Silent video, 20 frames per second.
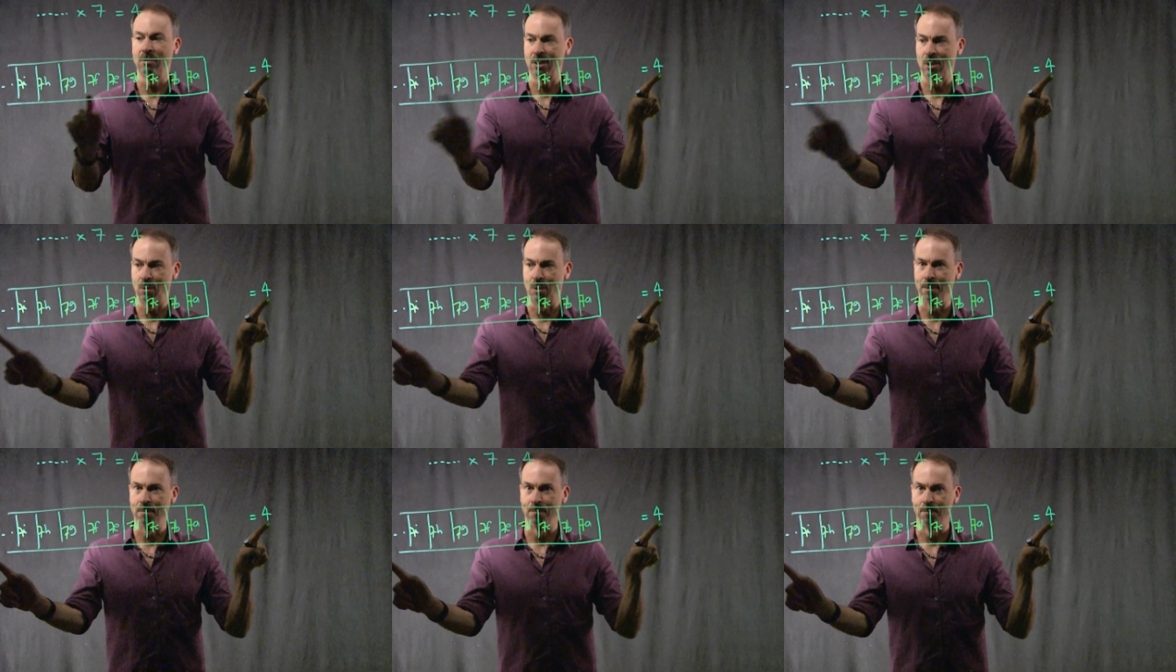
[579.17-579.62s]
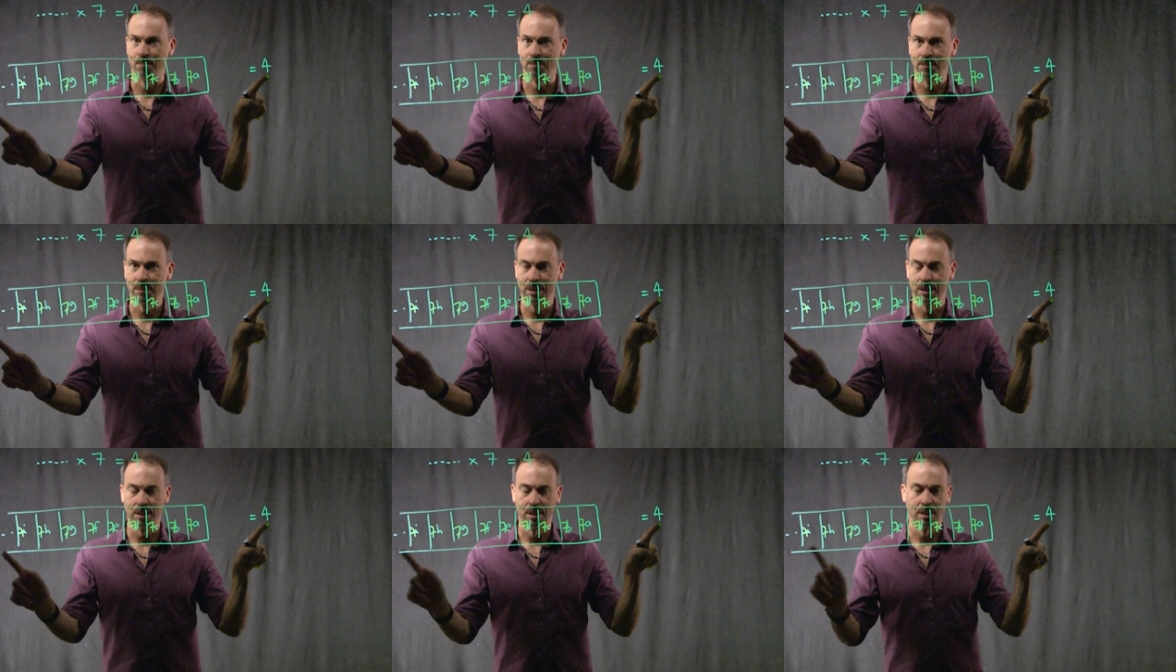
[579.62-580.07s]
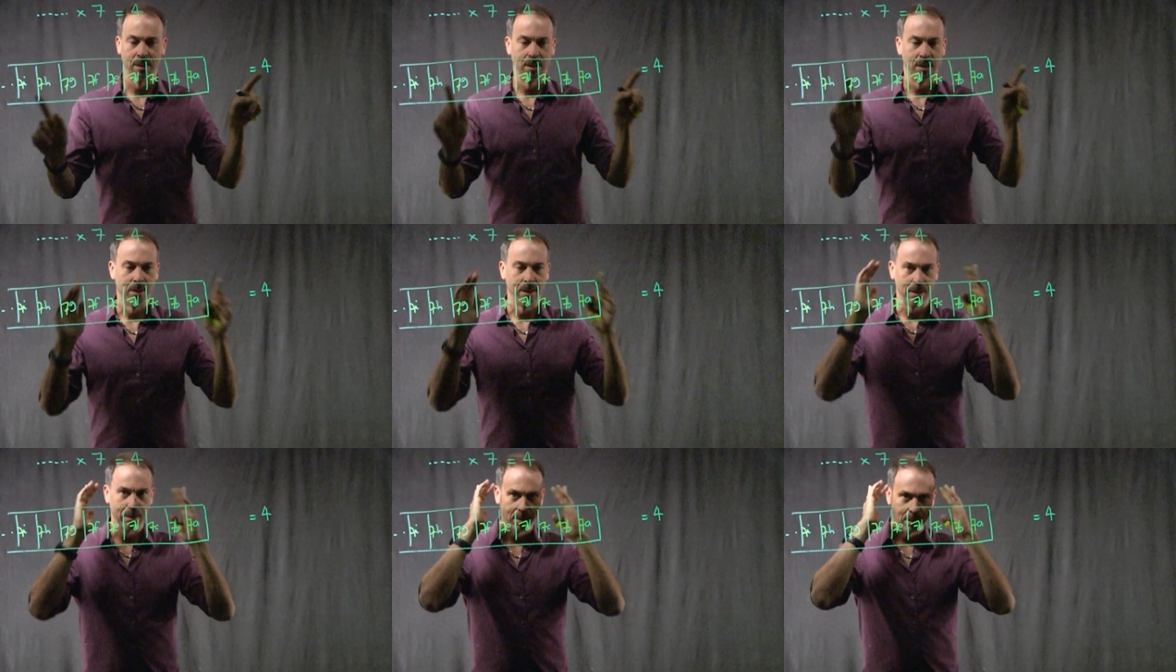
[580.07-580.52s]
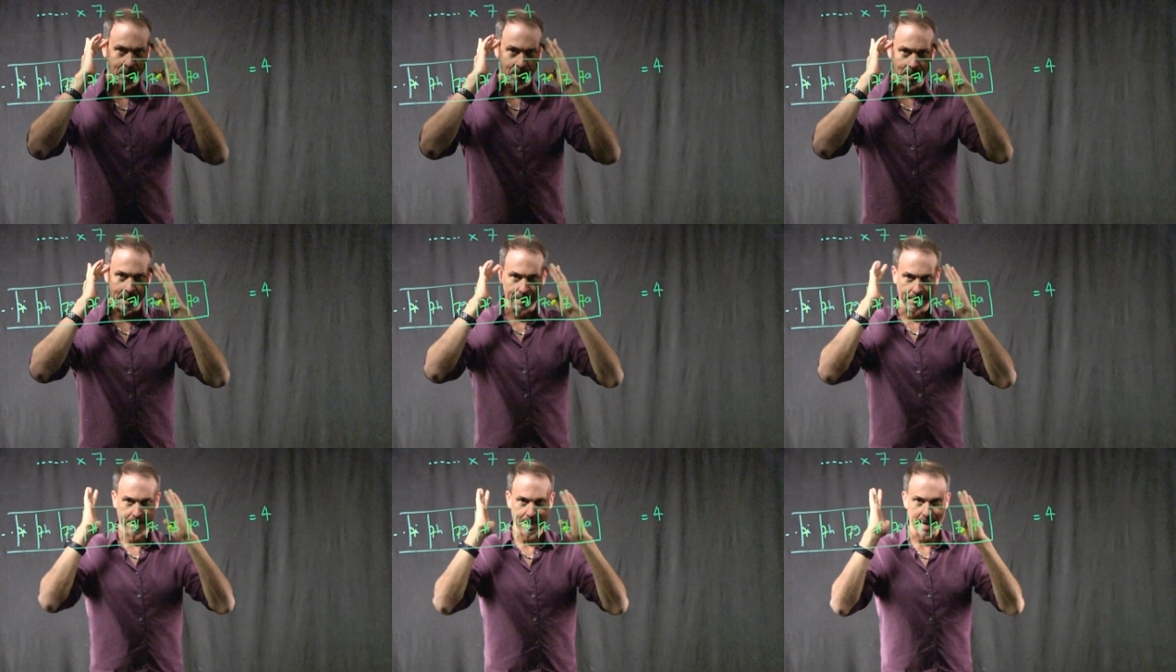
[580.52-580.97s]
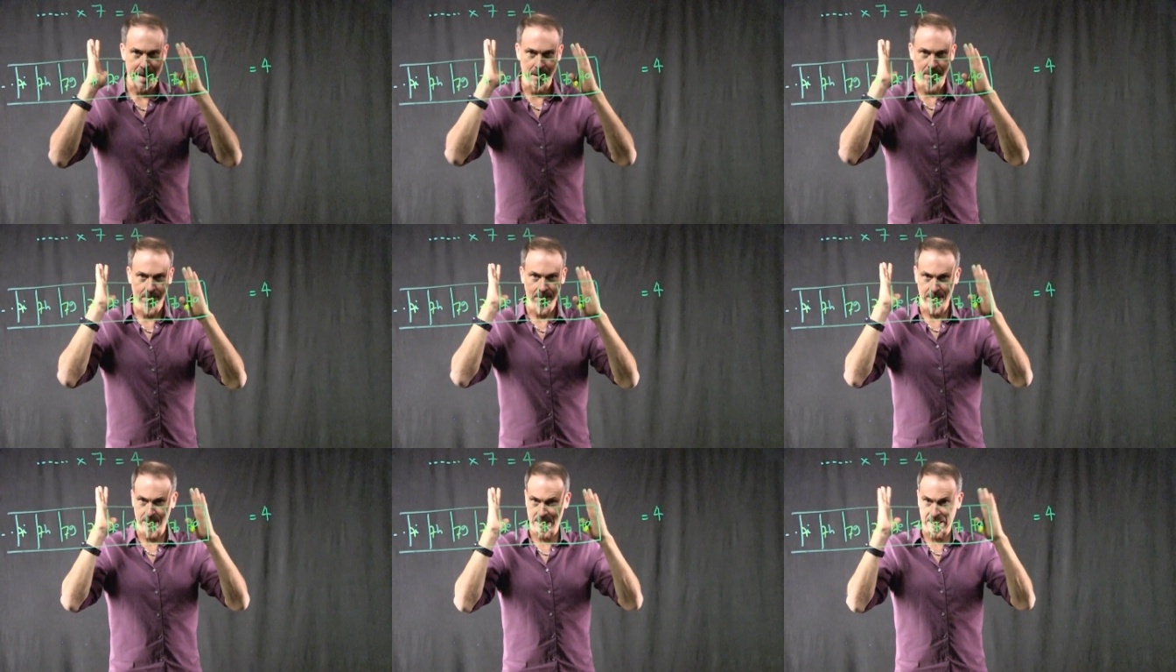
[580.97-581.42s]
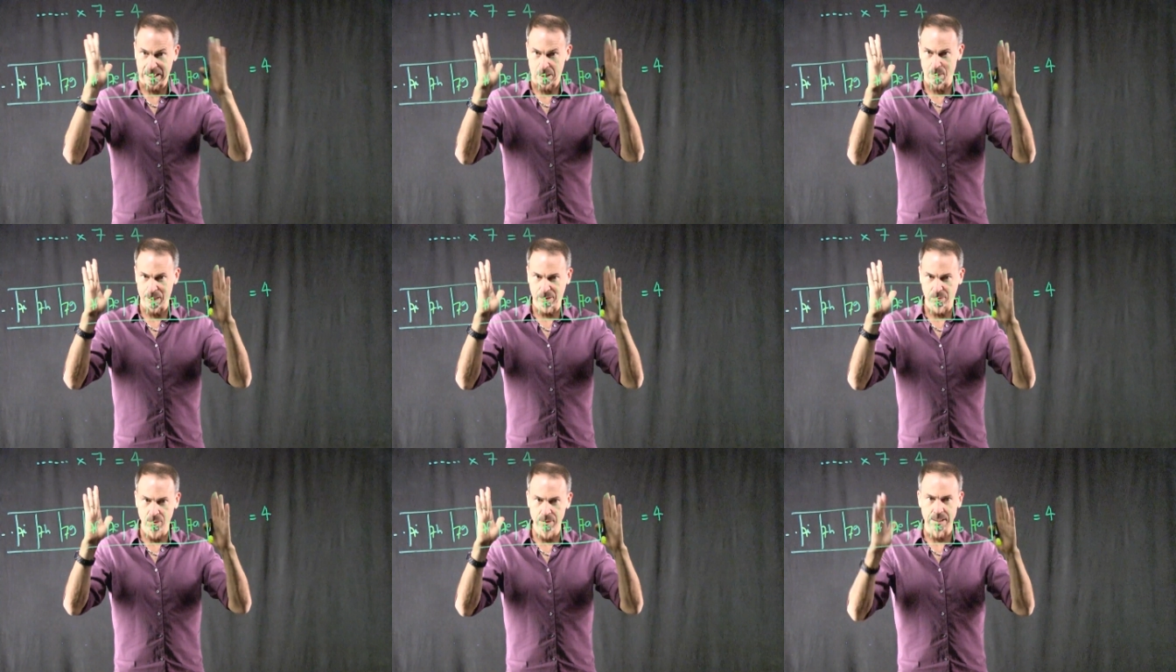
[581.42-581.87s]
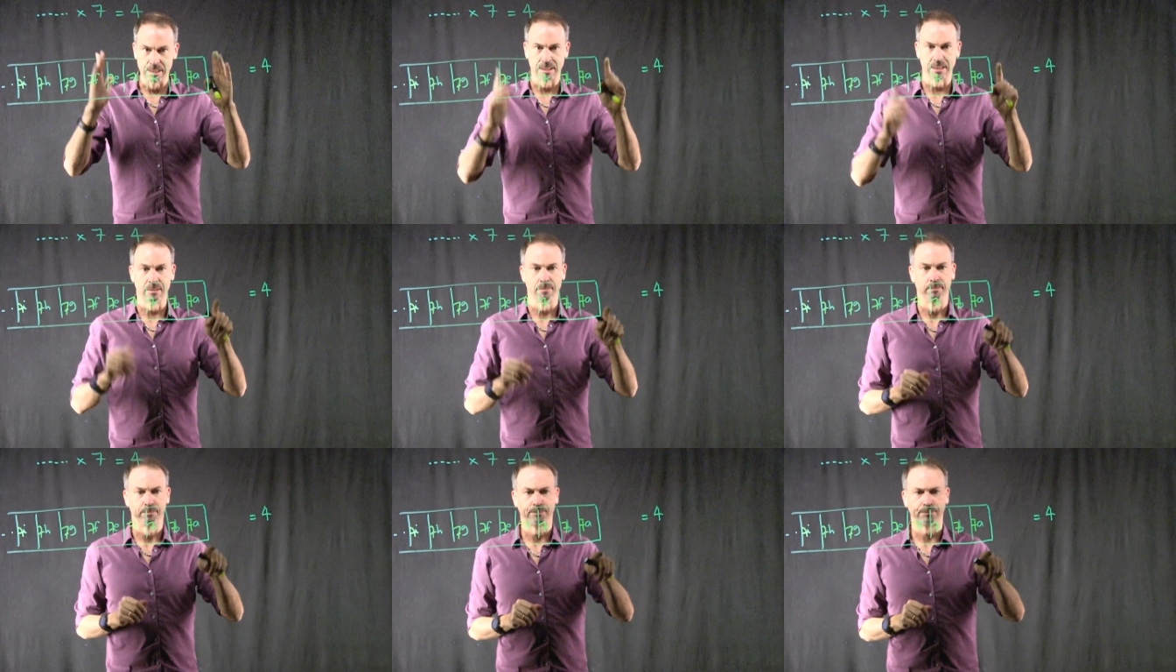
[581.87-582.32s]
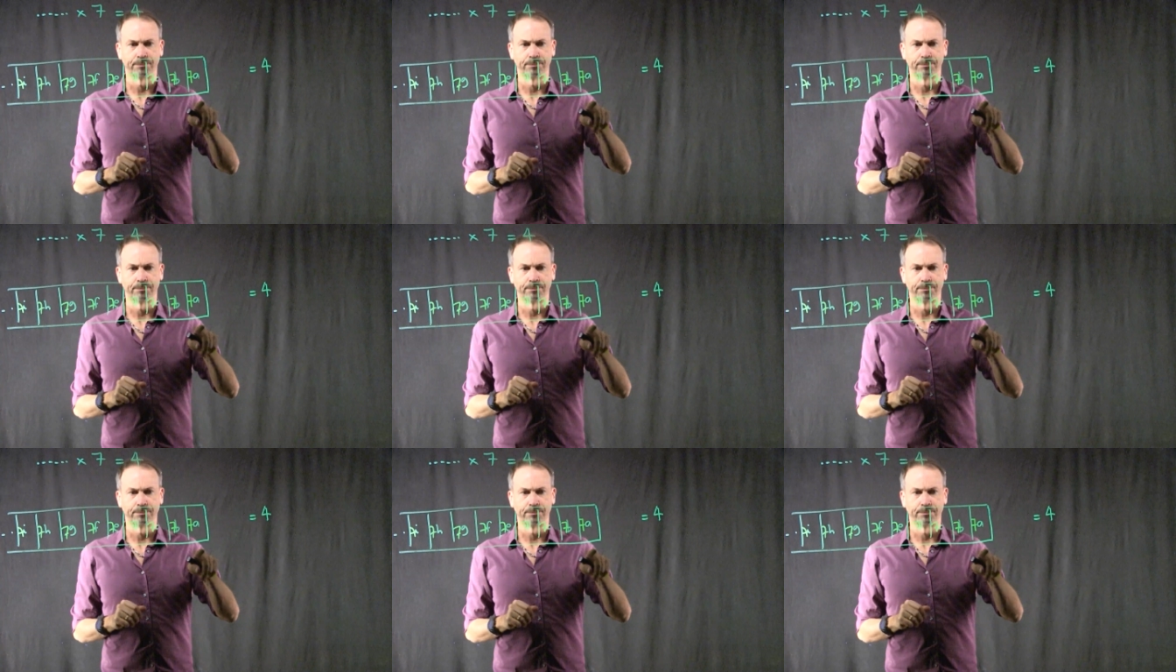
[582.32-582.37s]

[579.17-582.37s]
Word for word: so on. All right, now let's think our way through this.